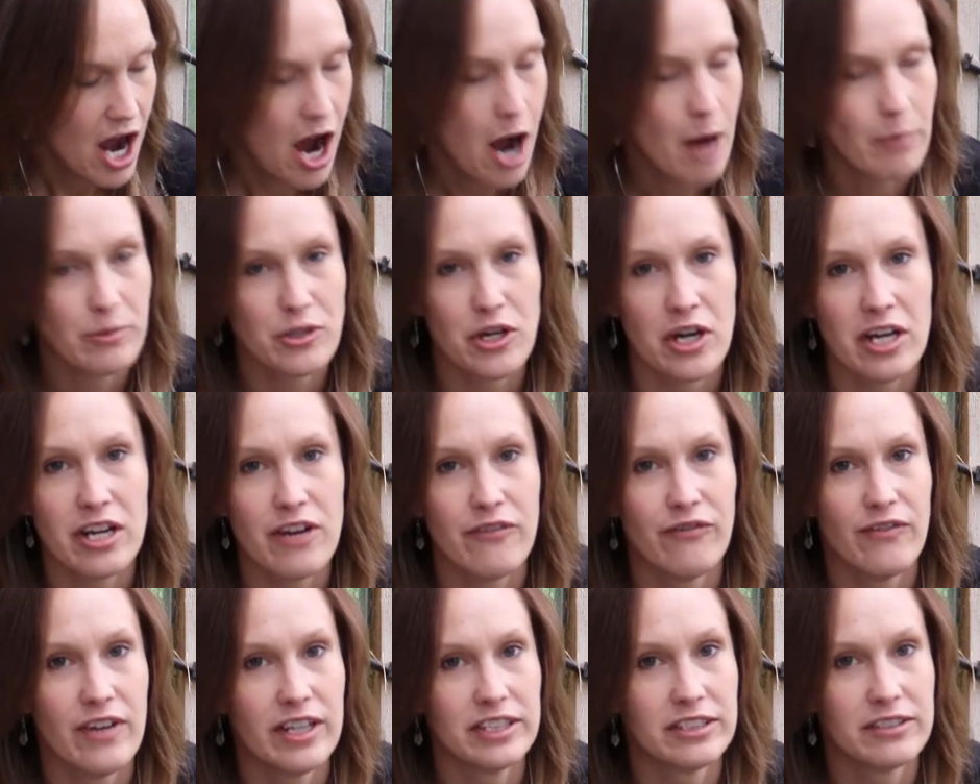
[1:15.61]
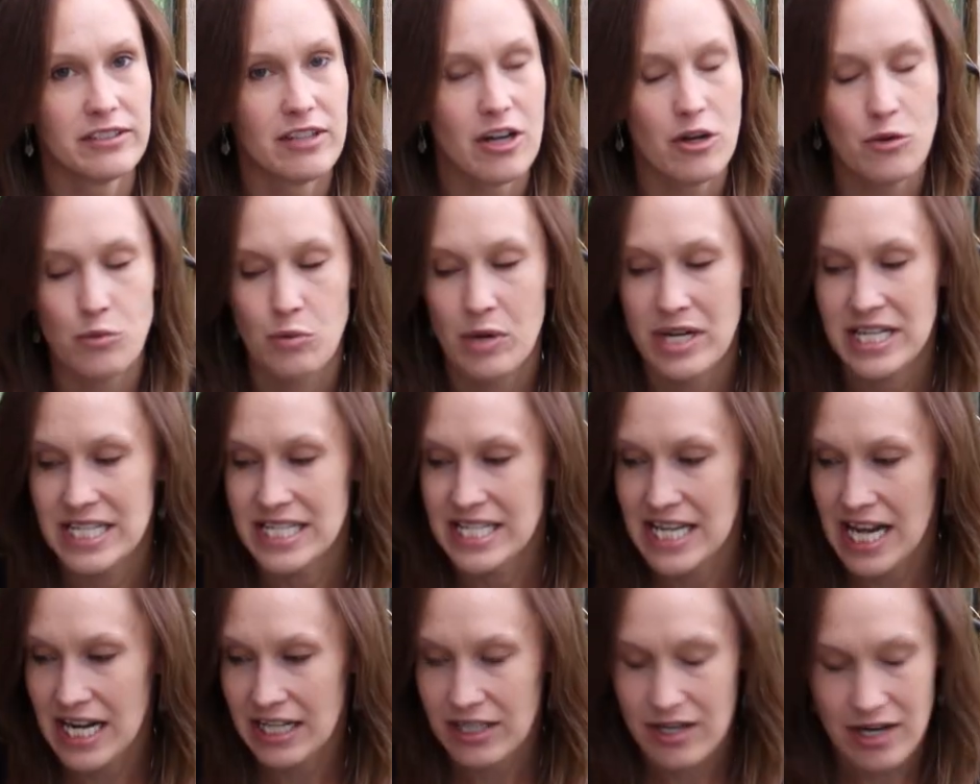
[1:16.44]
I'm trying to figure out what
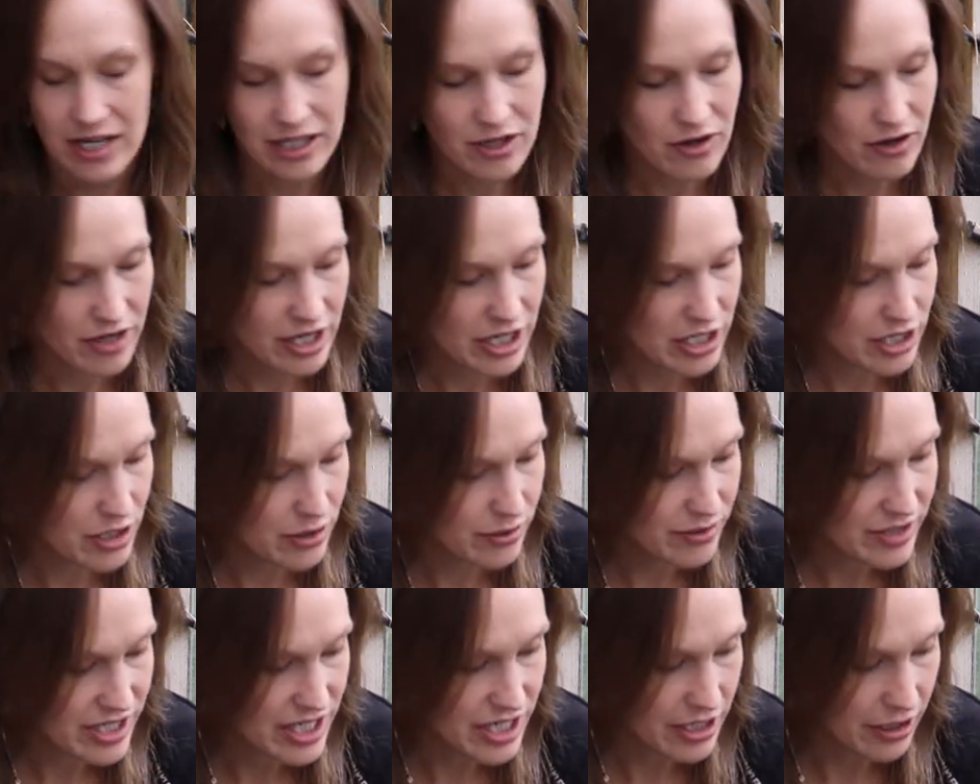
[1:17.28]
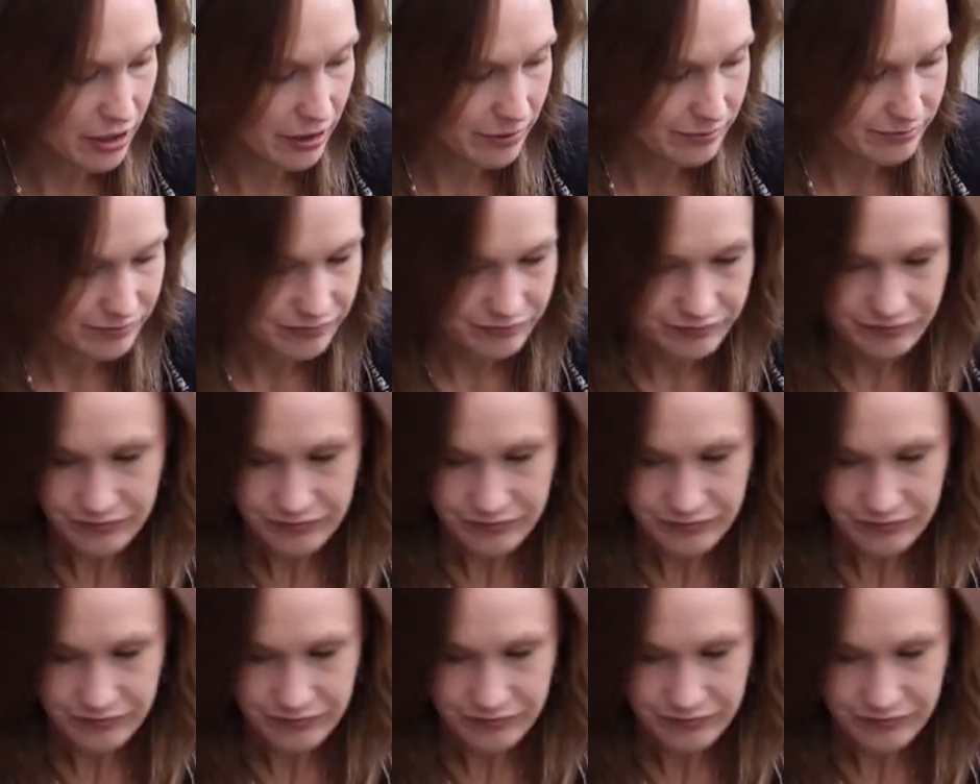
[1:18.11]
deck I got to use here.